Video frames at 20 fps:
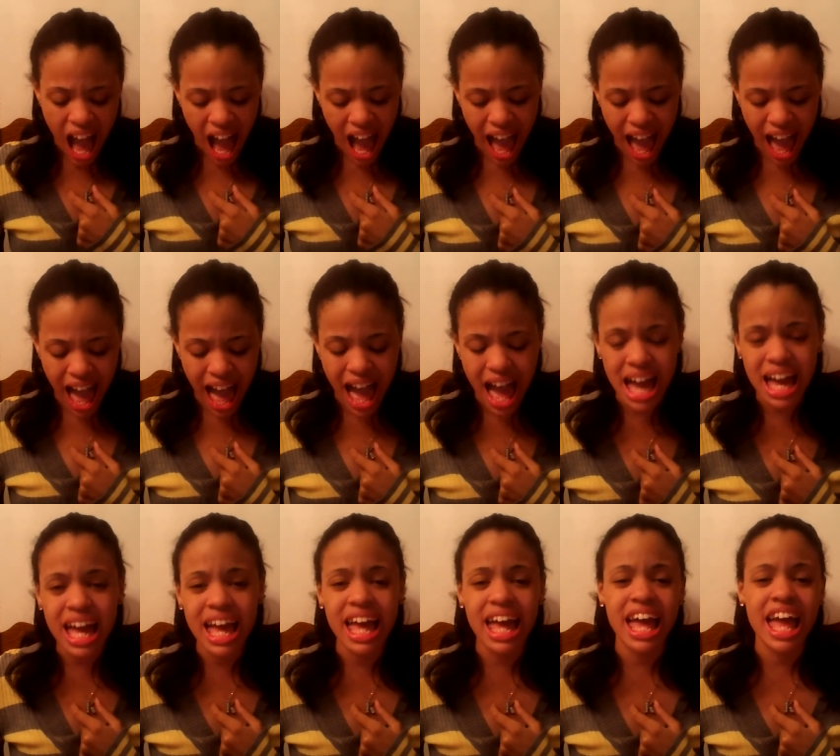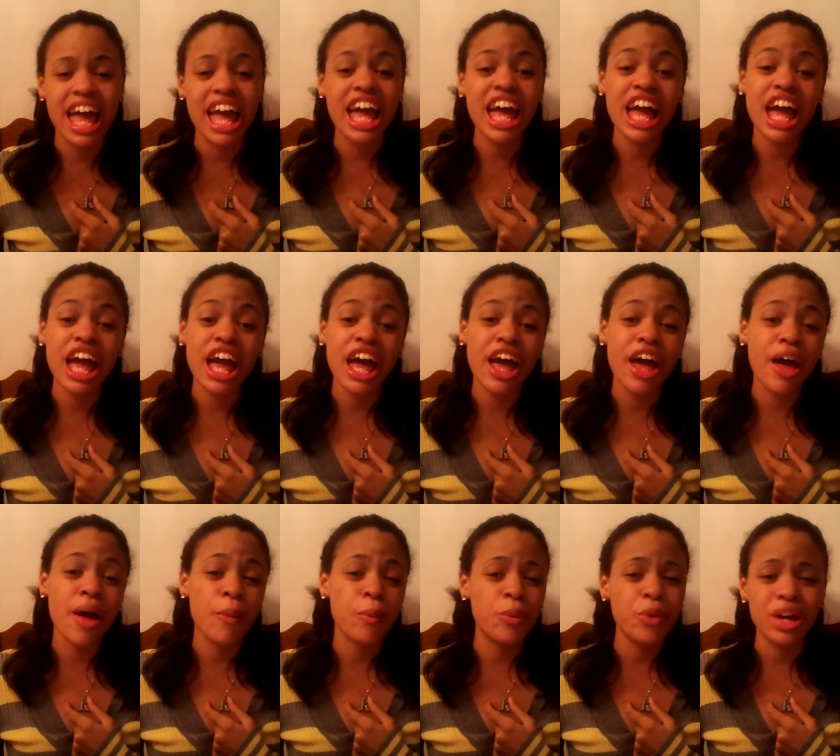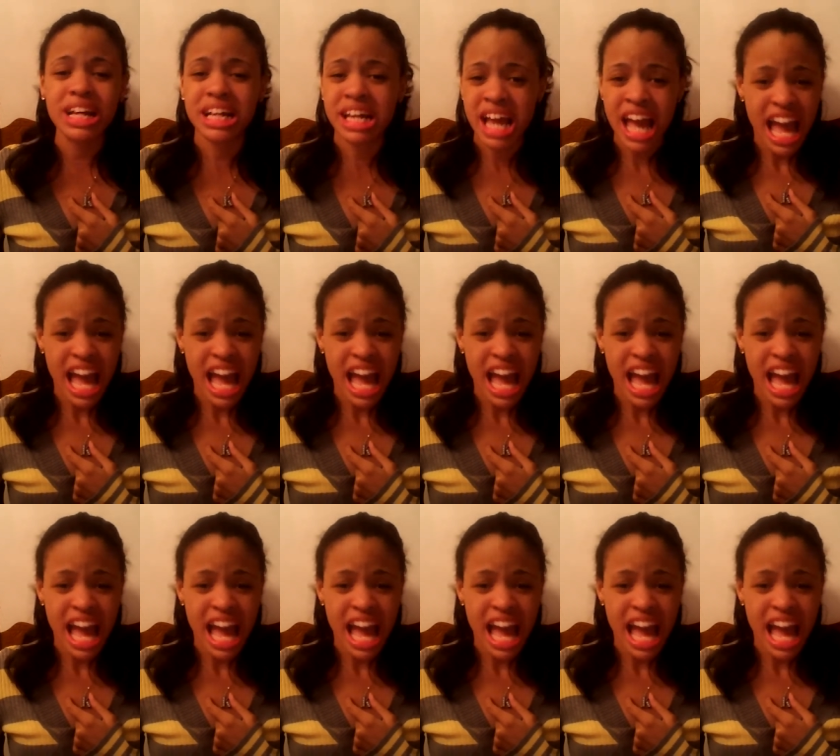I am redeemed.